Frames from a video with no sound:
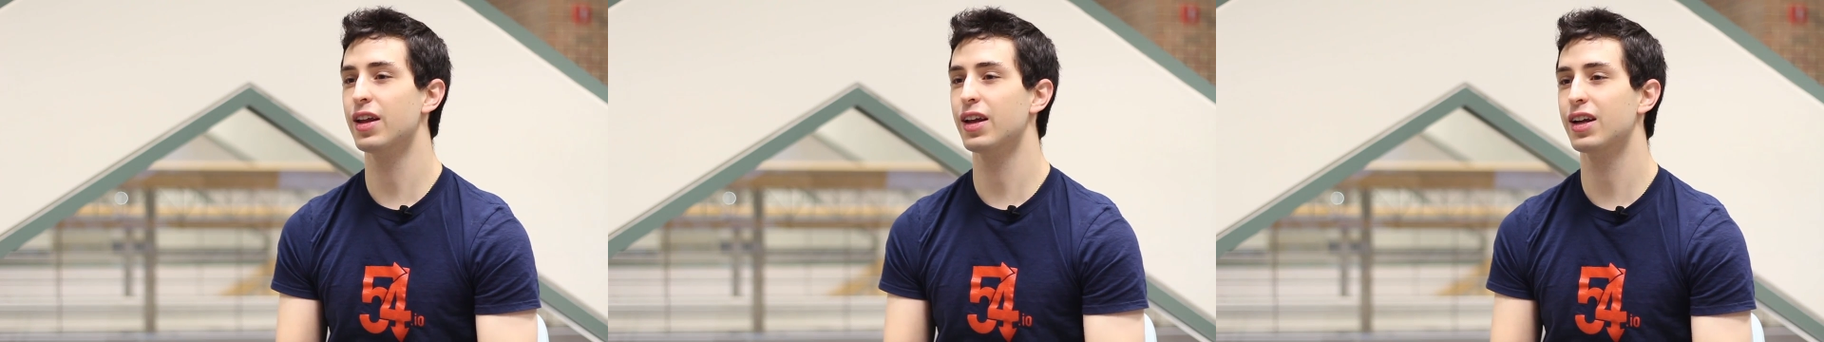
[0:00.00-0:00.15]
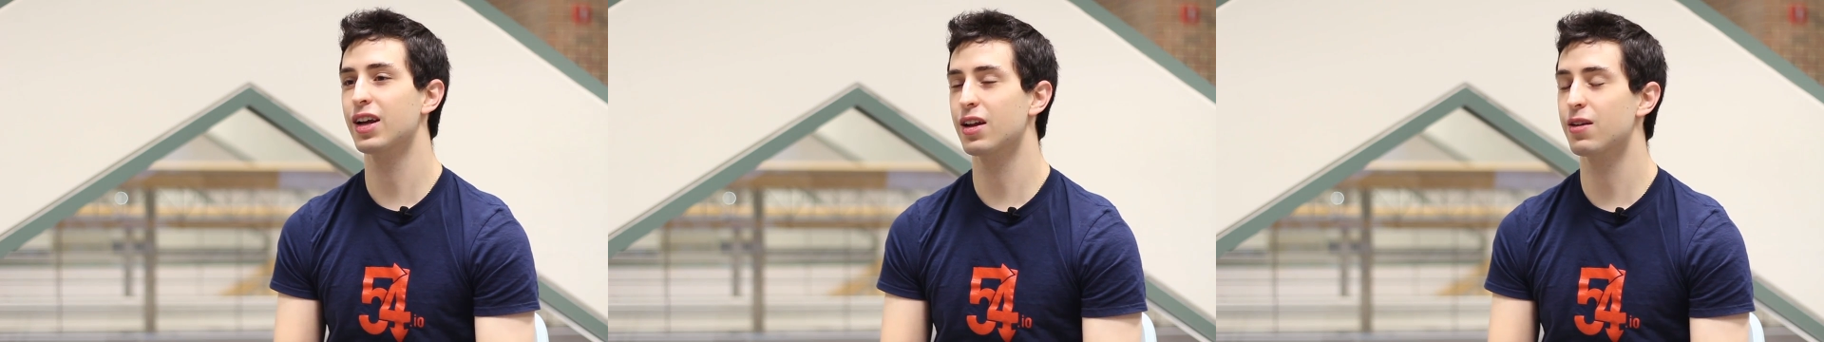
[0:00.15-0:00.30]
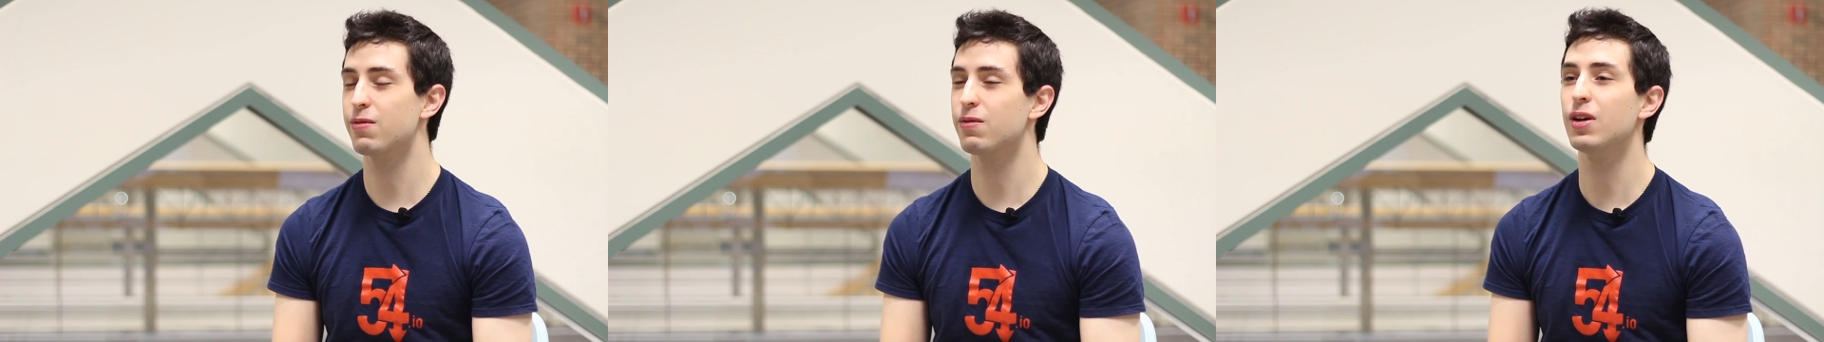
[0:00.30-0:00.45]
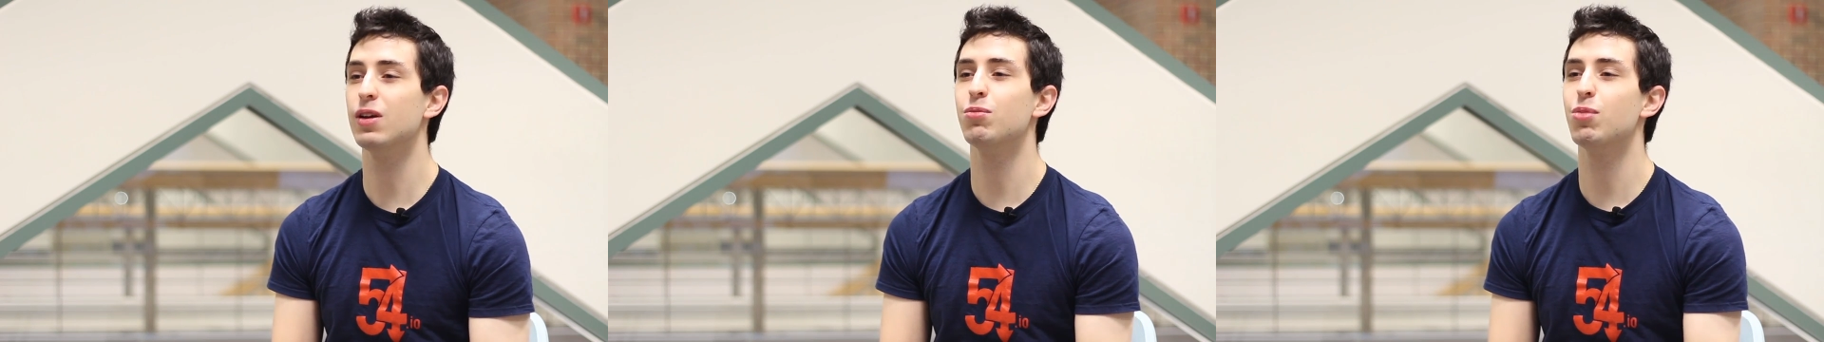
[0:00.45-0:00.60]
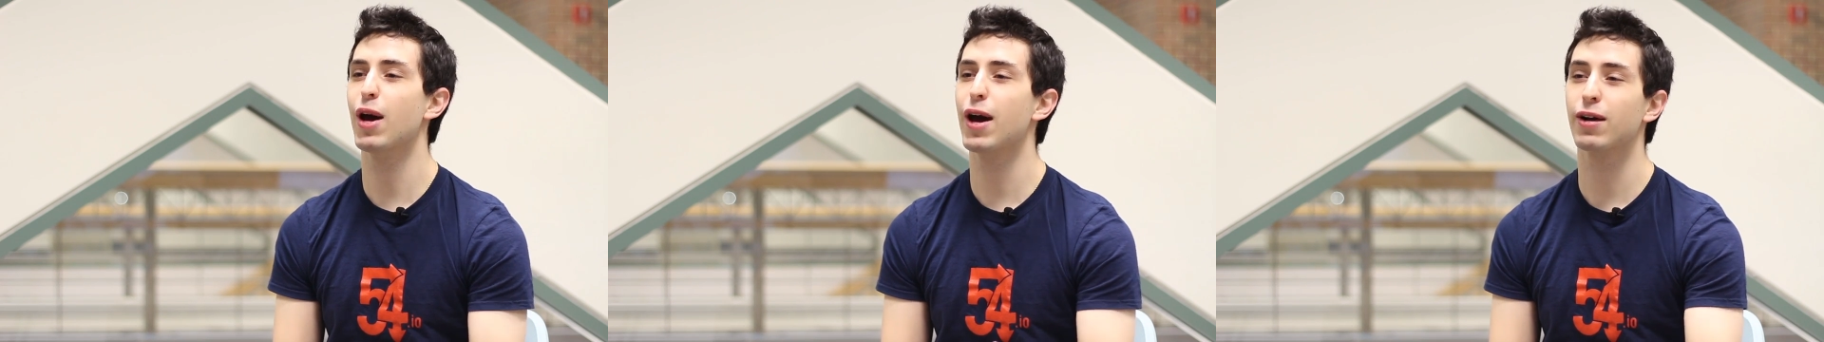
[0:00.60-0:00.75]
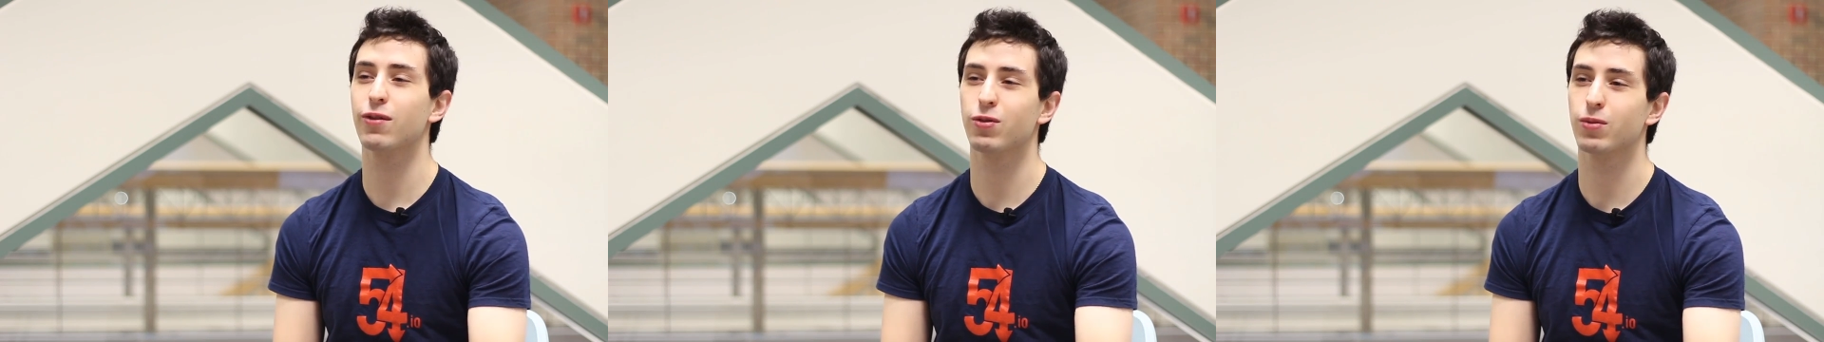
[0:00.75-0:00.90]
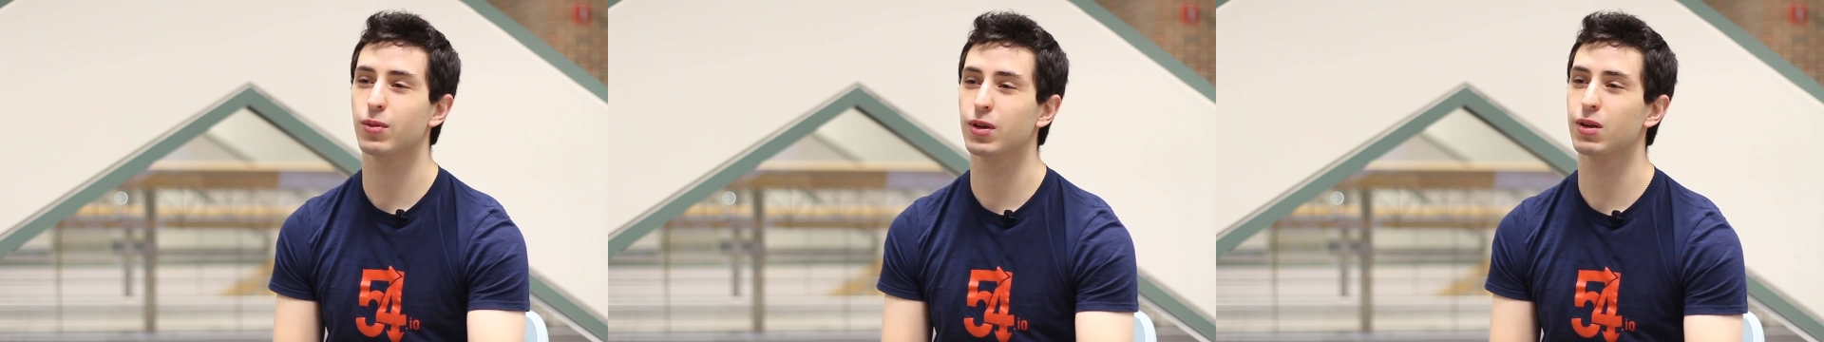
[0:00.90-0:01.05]
and they get
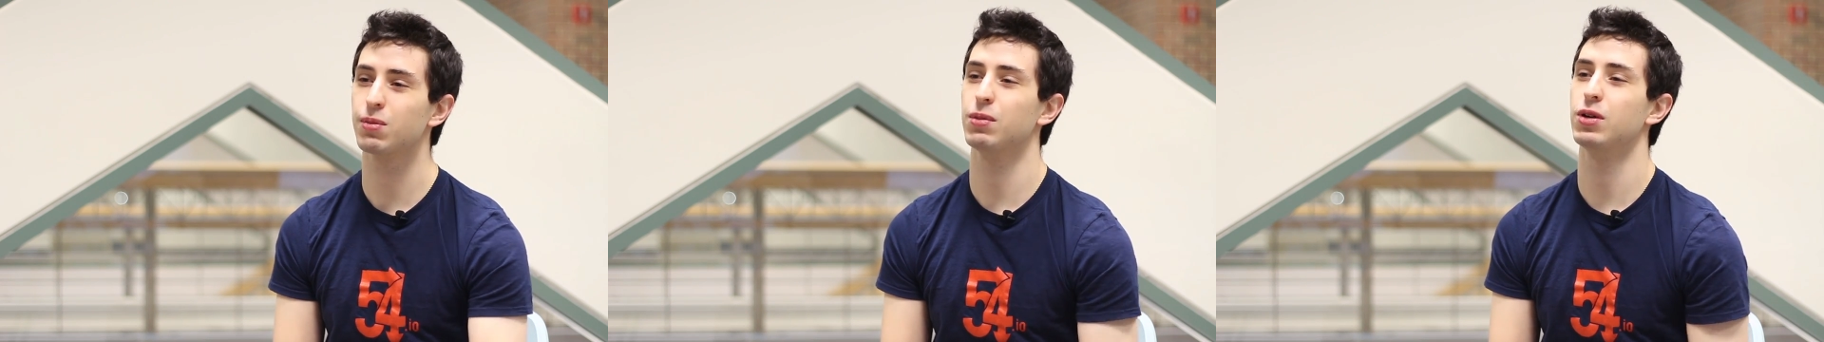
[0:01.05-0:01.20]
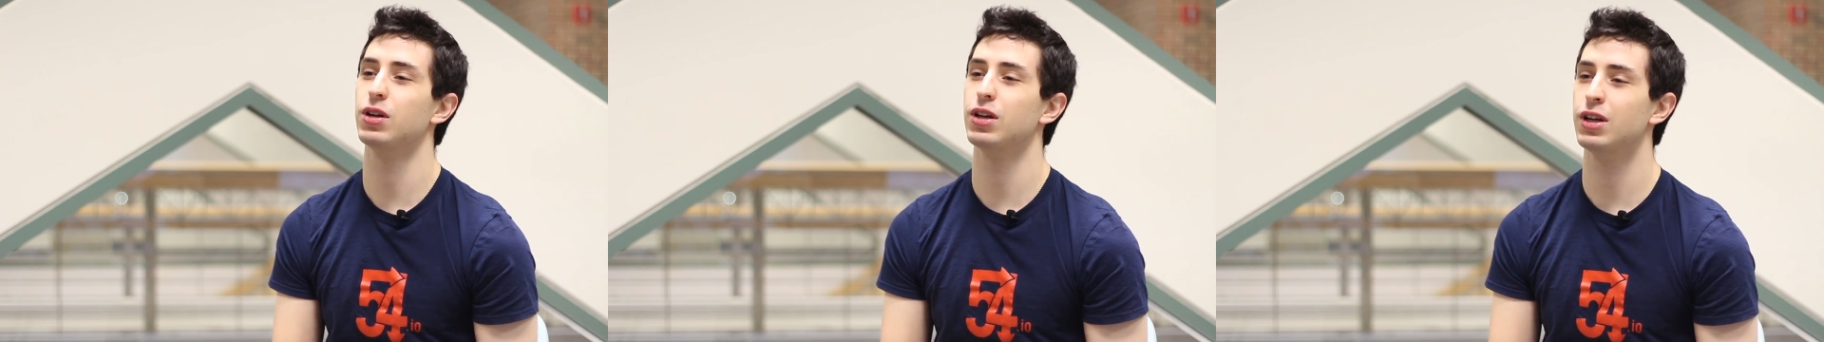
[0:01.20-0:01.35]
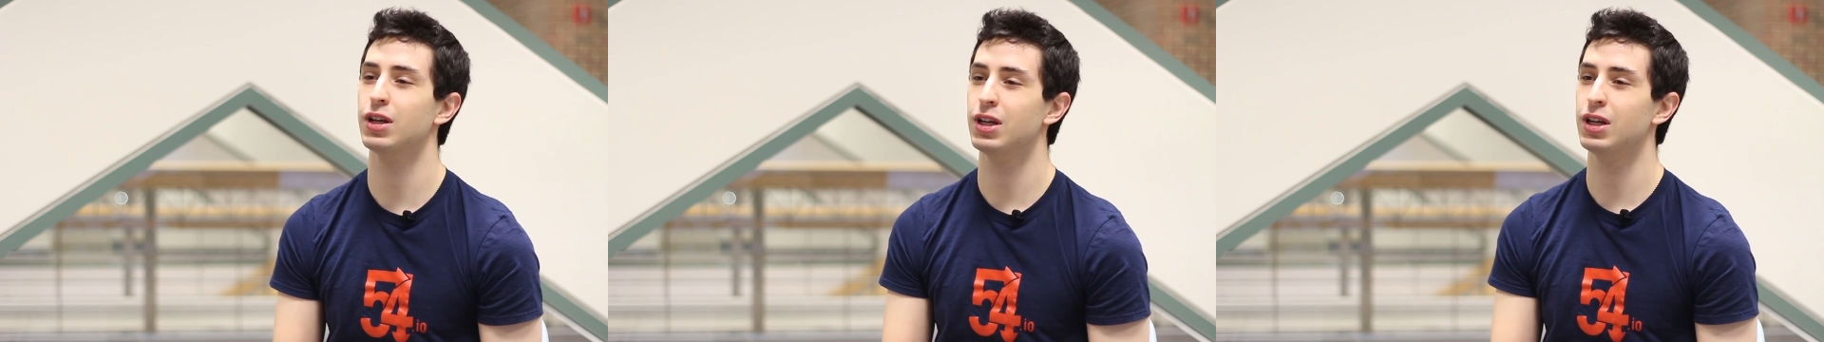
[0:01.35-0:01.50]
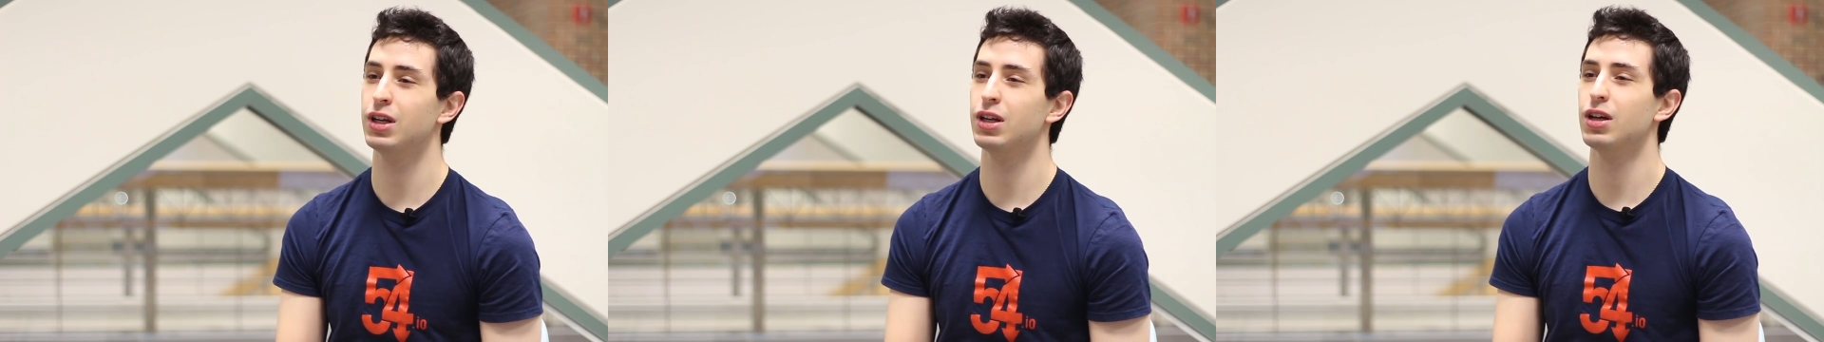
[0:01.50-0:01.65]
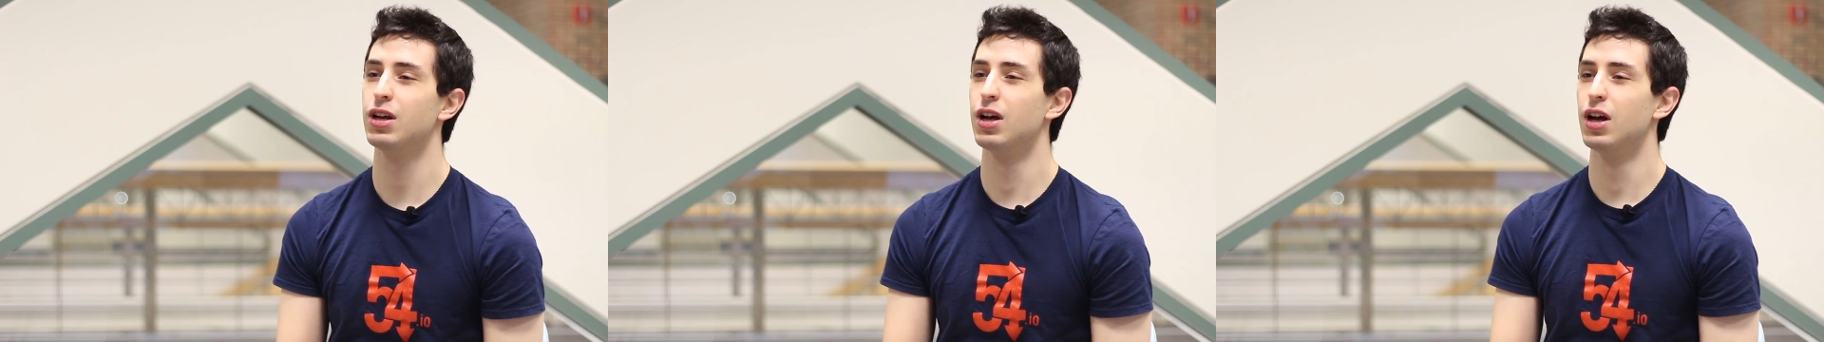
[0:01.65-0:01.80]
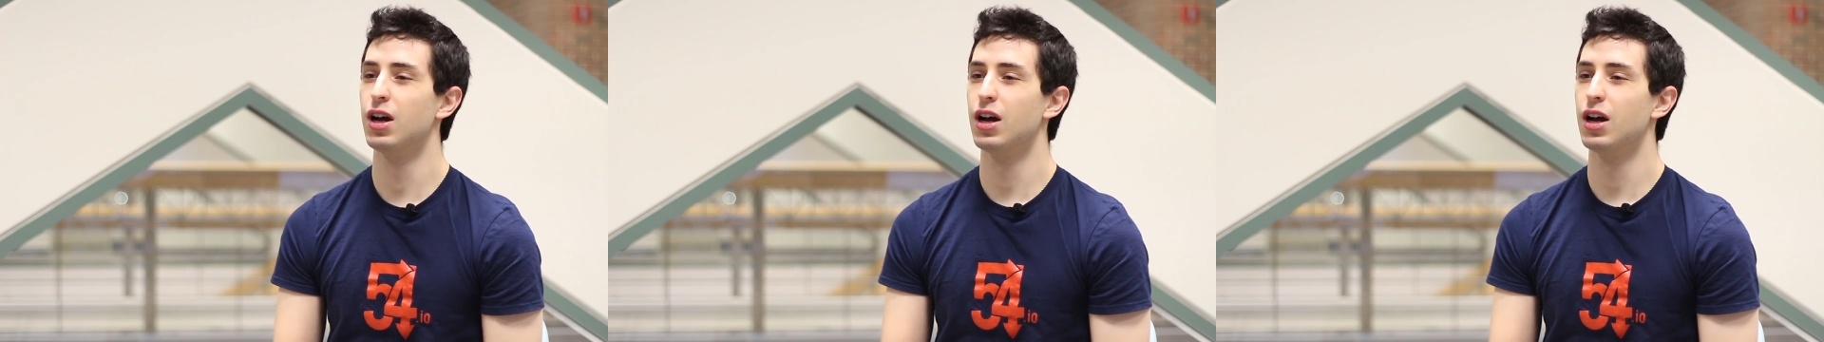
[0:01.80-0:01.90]
feedback from the community